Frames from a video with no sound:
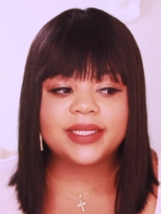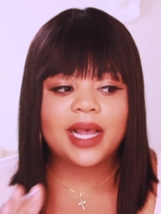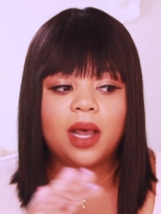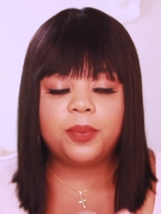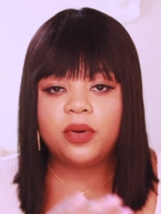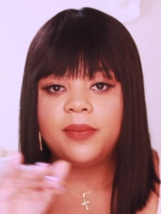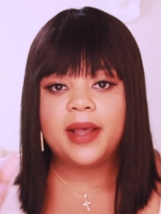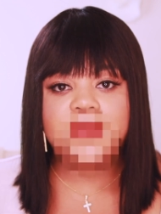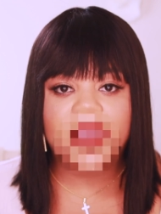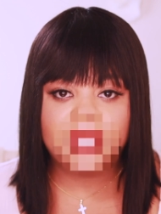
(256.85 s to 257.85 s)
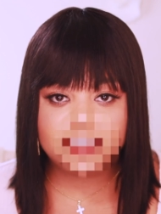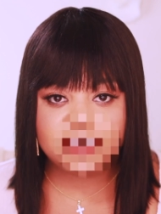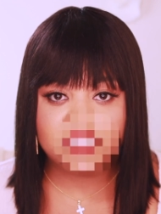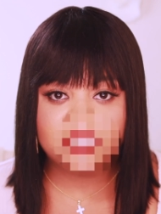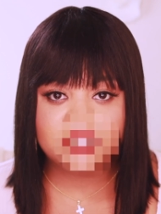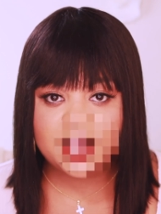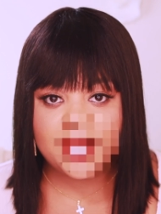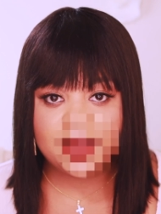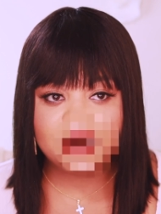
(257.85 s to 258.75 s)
I'll pull my panties to the side.